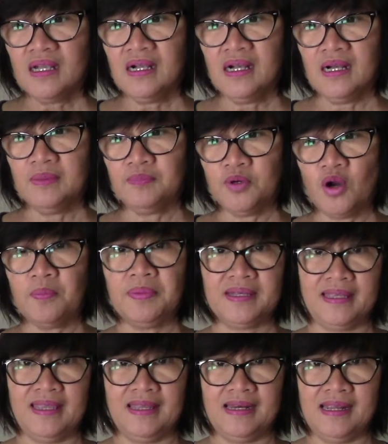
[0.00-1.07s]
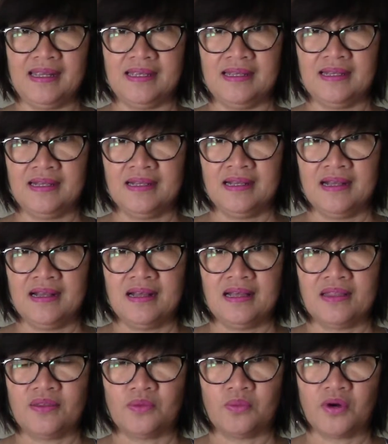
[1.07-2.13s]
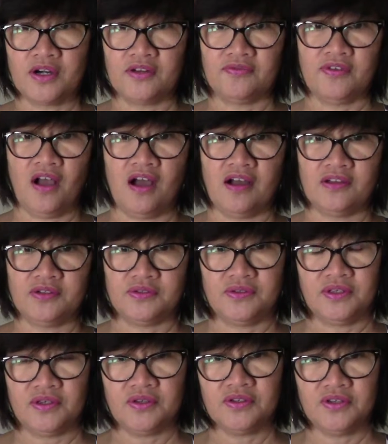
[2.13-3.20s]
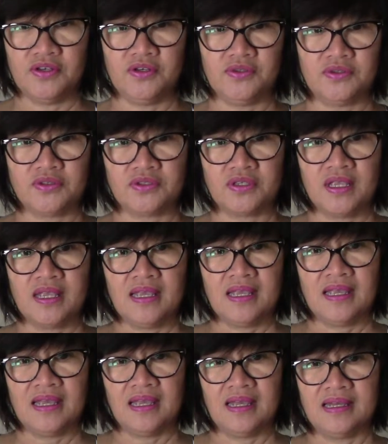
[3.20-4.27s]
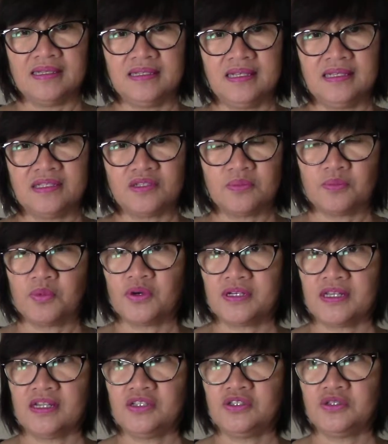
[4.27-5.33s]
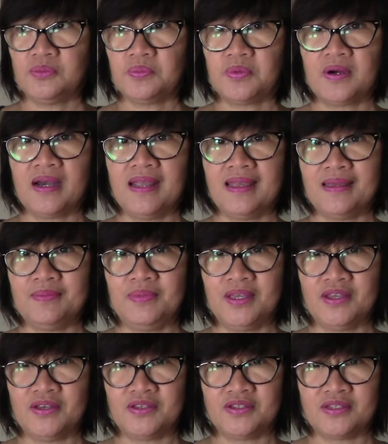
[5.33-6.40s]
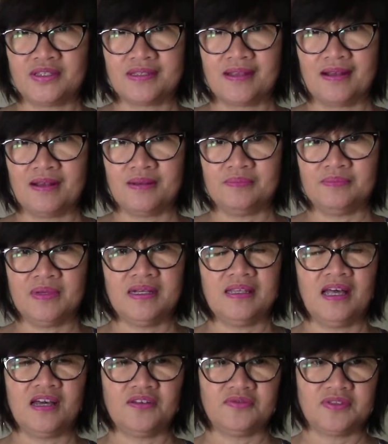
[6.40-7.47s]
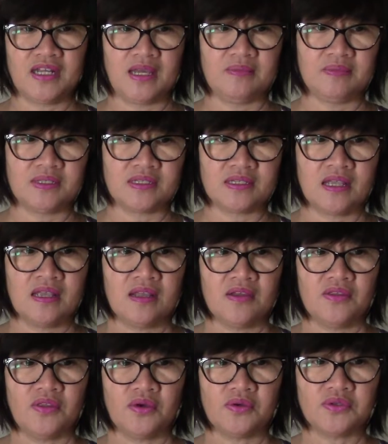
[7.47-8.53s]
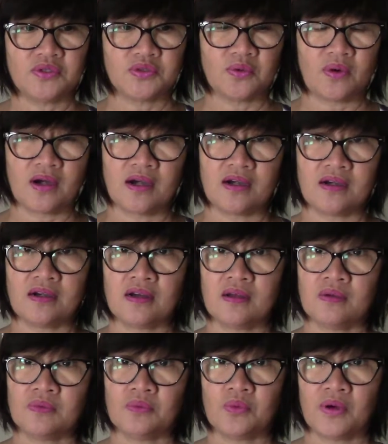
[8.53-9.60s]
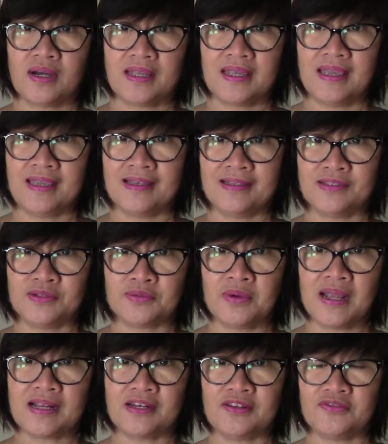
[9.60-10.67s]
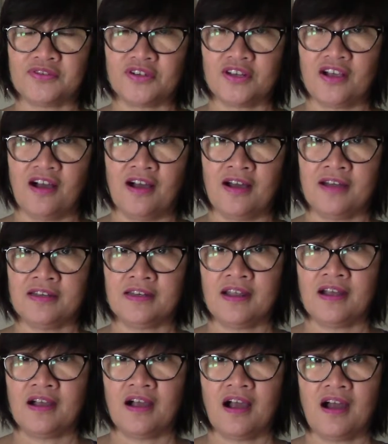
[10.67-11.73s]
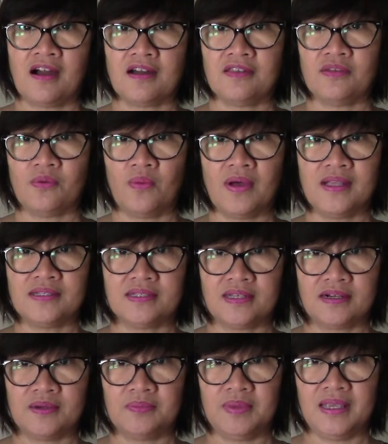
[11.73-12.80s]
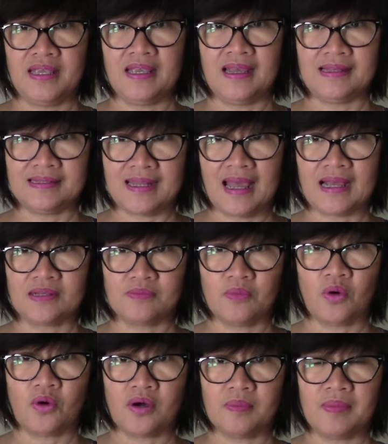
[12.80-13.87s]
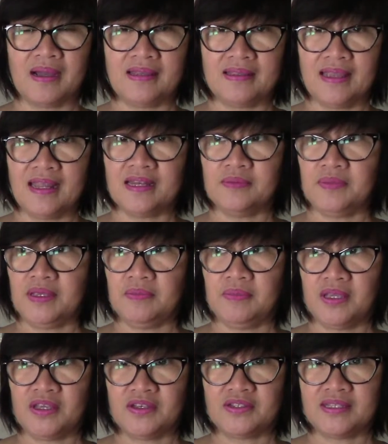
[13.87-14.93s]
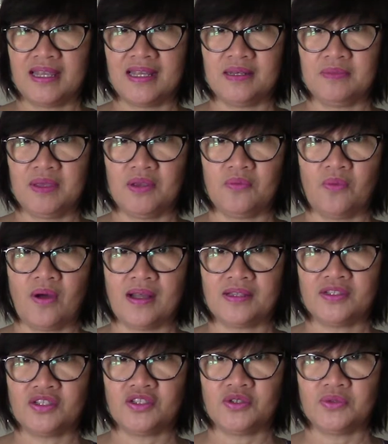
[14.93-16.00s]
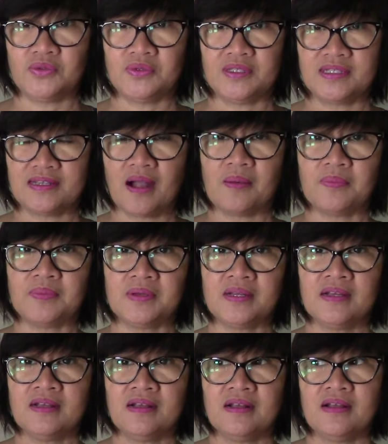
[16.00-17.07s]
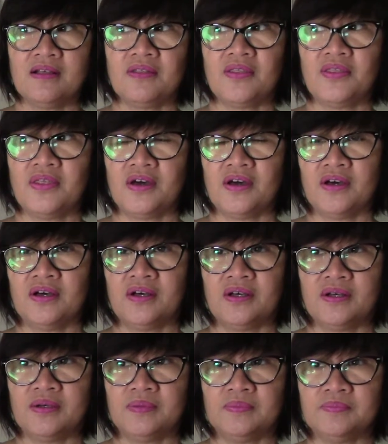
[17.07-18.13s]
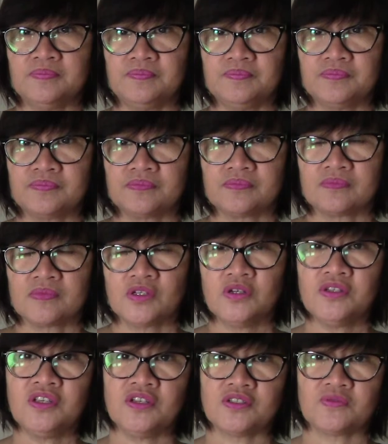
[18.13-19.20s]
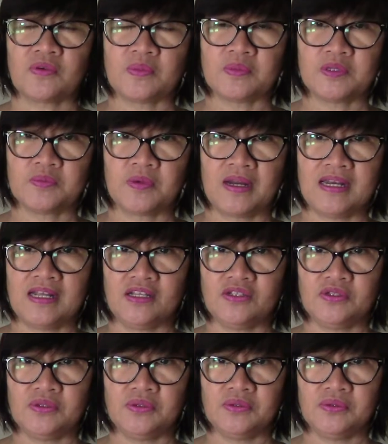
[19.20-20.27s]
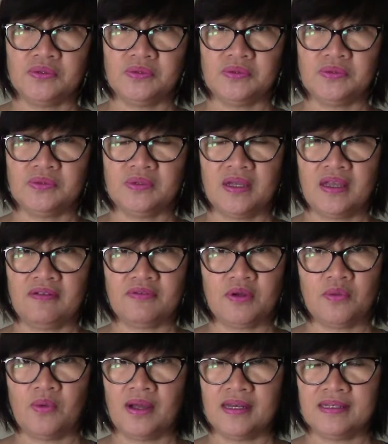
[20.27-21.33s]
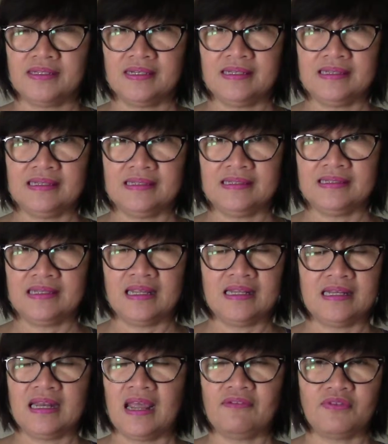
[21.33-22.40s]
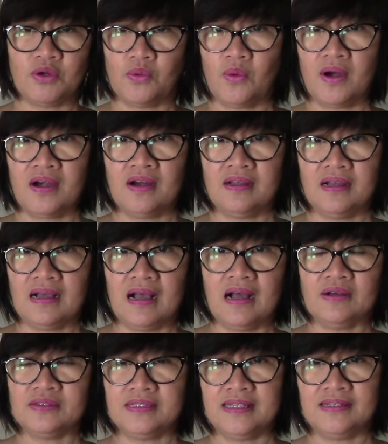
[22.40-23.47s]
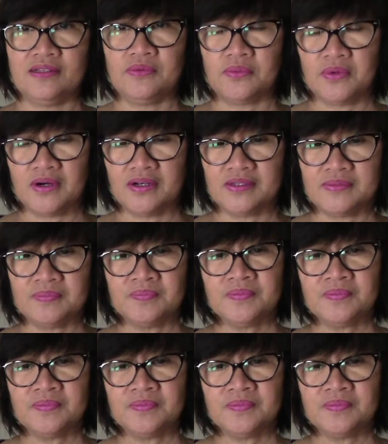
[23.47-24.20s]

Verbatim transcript: uh, propagating the Word of God or the good news and it is important to pray because um, a lot of times those who are working directly for God are the ones that are being attacked more by the enemy because the enemy wants to stop the good news from spreading to everyone and, and everywhere out in the world.